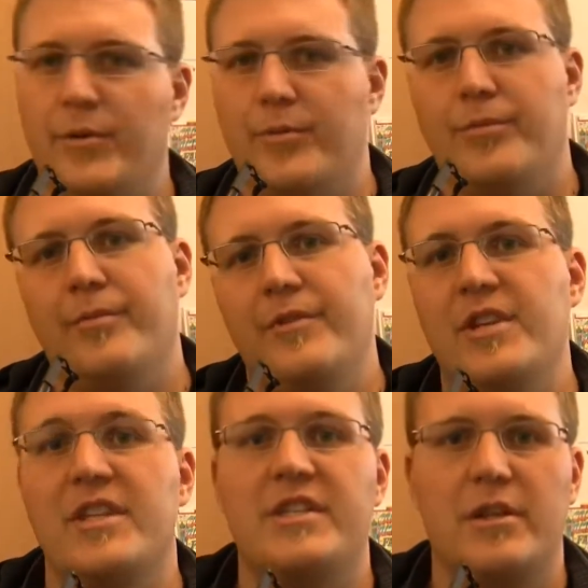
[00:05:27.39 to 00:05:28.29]
you know,
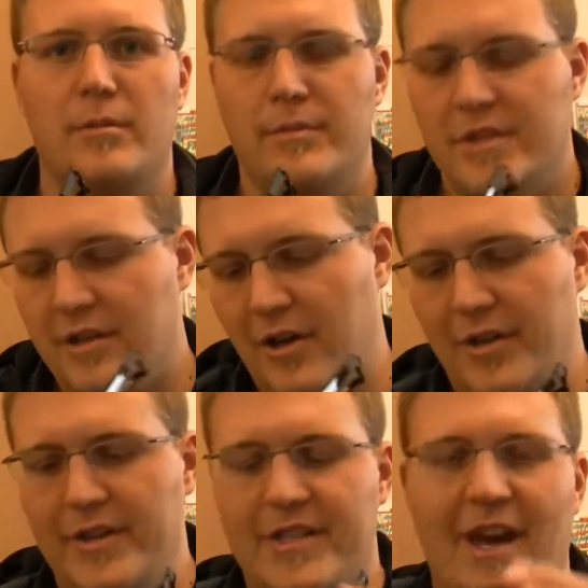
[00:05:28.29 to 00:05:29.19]
The Sims
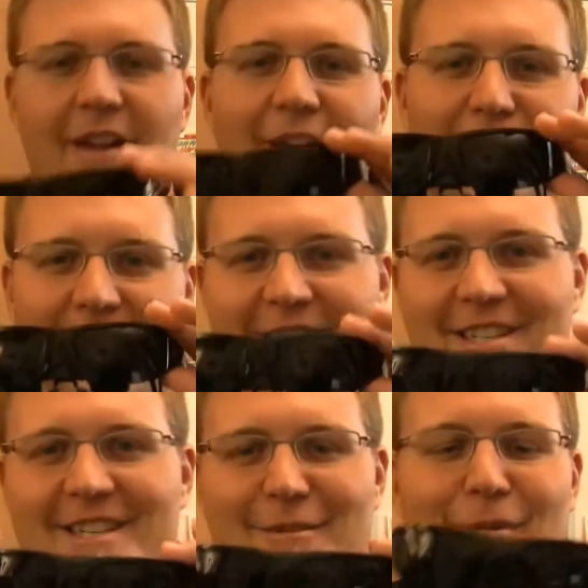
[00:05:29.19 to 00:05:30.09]
on this kind of a
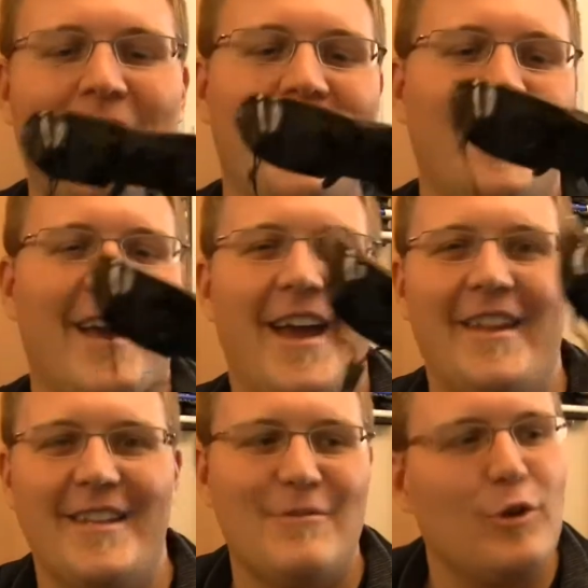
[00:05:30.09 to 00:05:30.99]
system. And
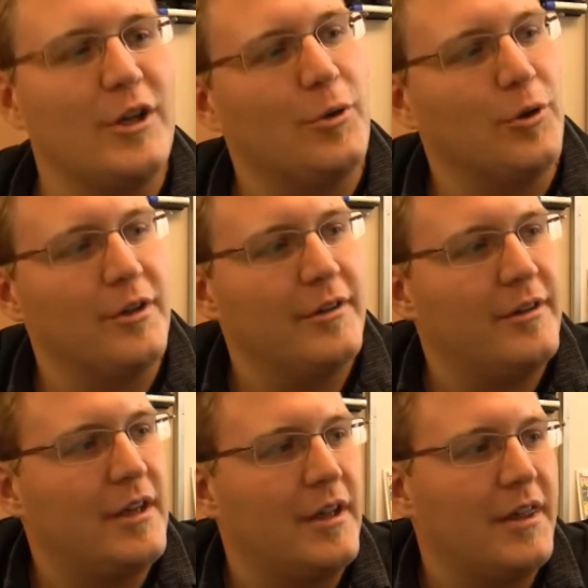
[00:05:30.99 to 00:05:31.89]
that's really cool
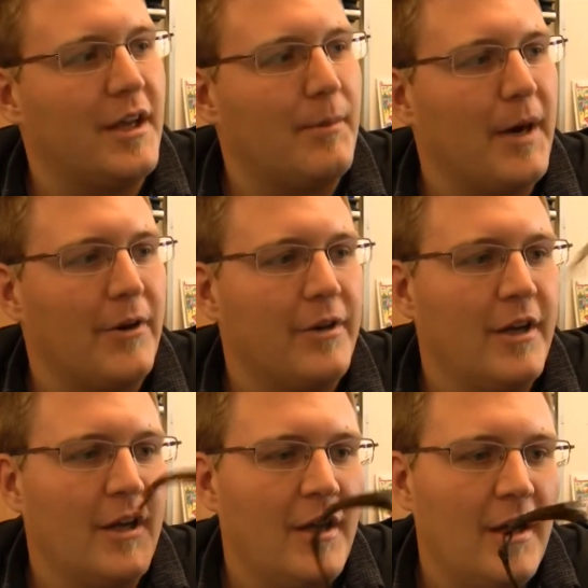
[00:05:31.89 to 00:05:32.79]
to think about.
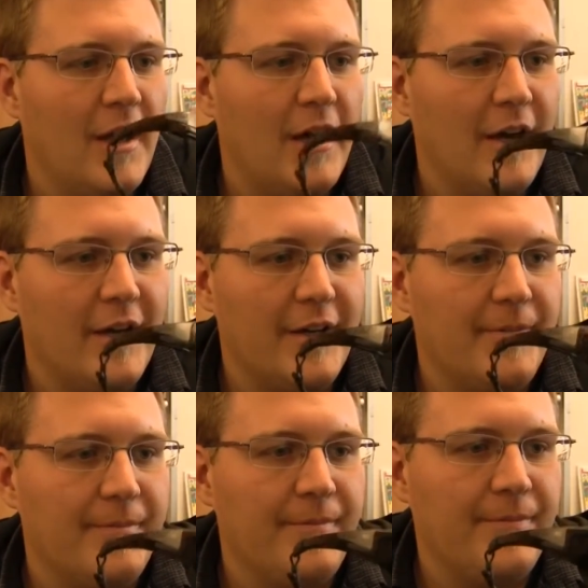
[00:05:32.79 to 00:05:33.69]

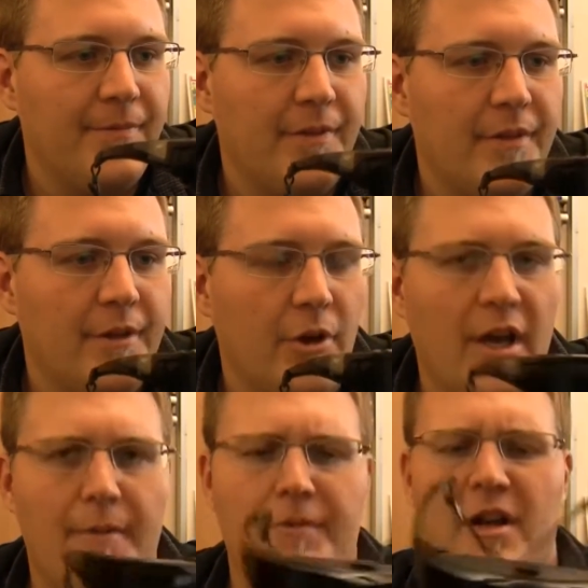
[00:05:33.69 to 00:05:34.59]

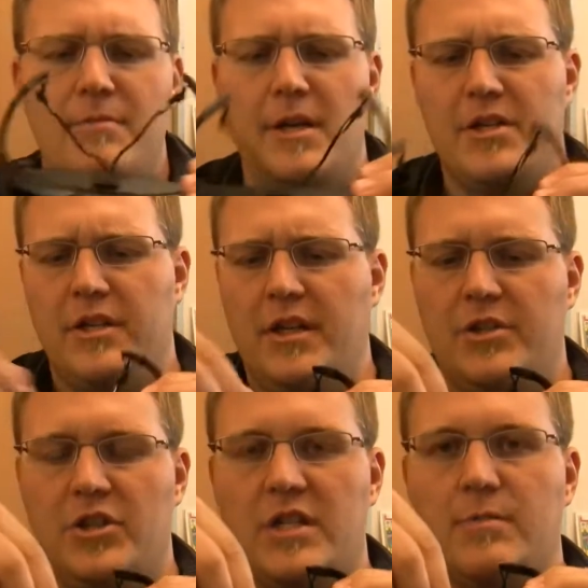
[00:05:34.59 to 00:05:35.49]
Oh yeah, I forgot to mention
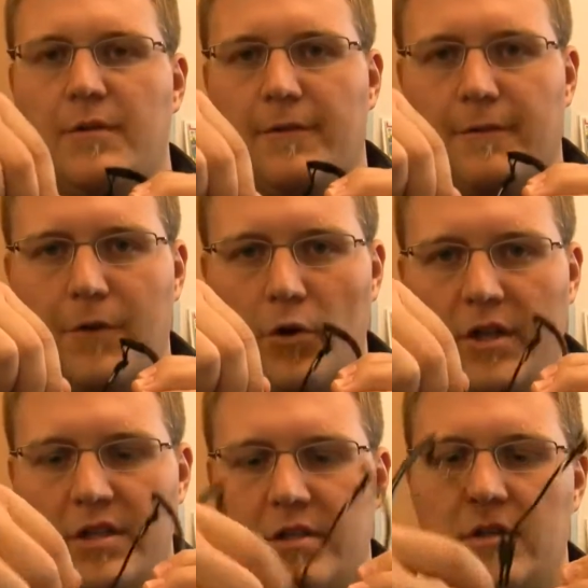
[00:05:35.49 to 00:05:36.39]
the adjustment for
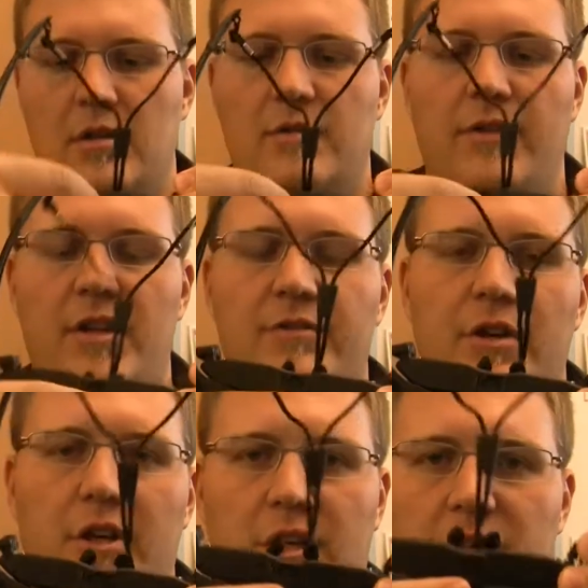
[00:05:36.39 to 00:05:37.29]
focus is
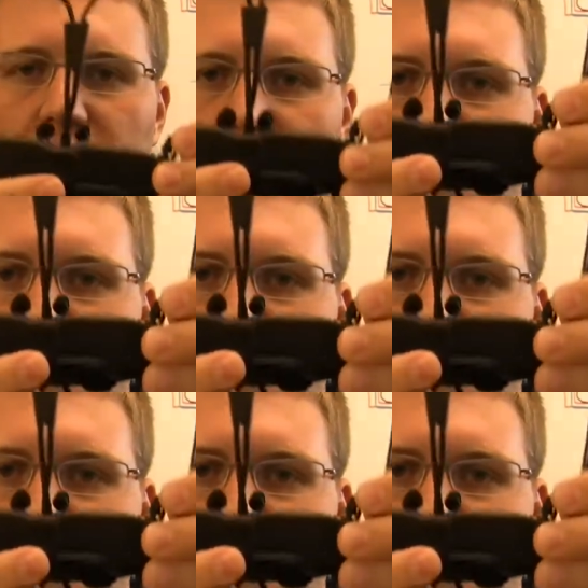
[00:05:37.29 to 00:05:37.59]
very good.